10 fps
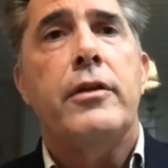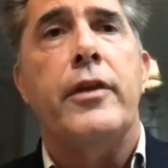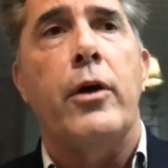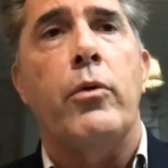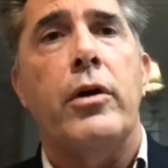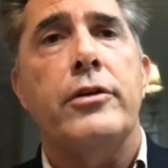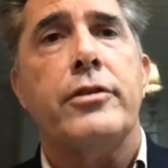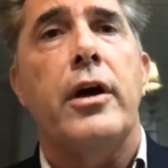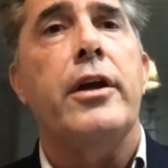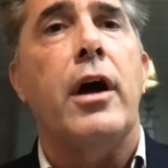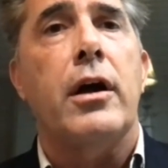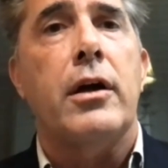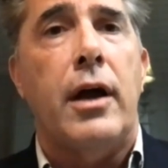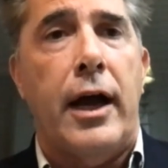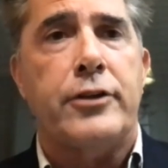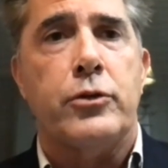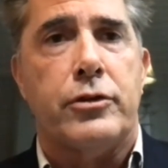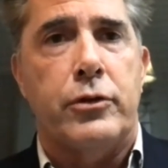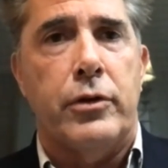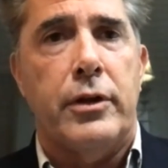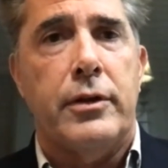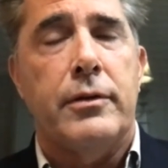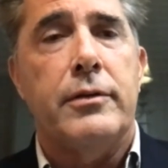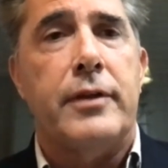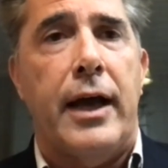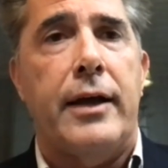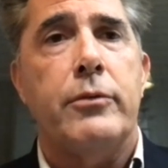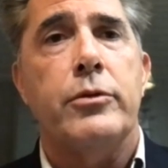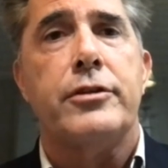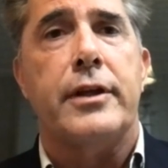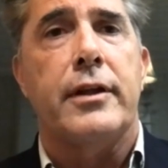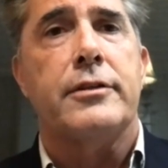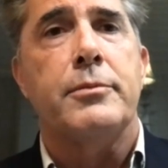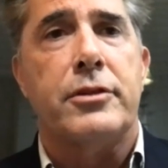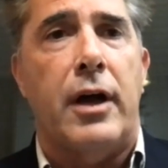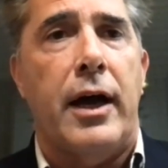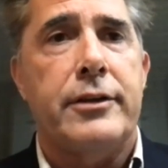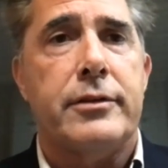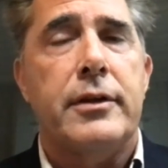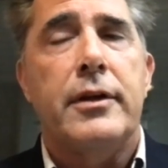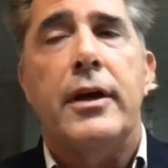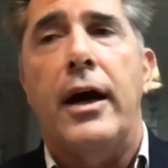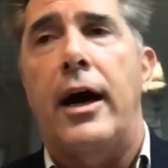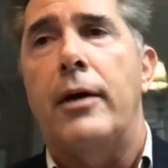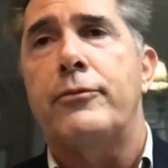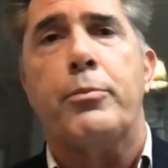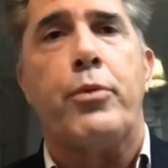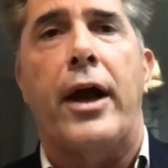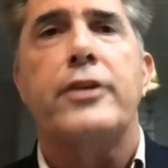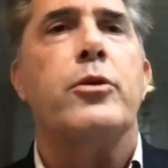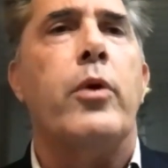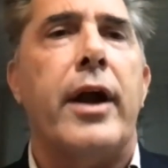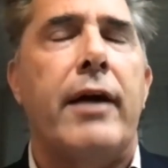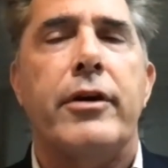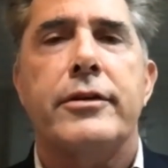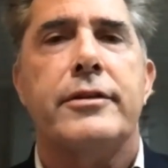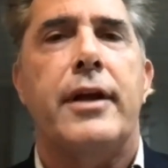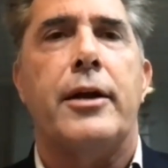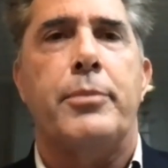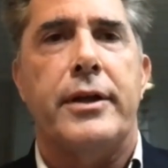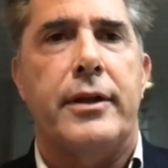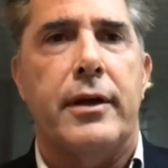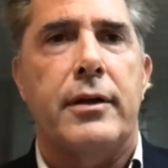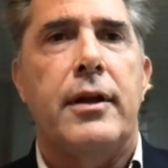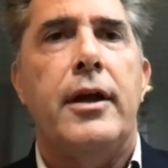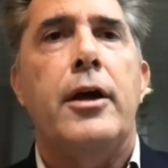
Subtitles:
there was a young high school student that was stealing some signs for pranks or whatever. It's not a big deal.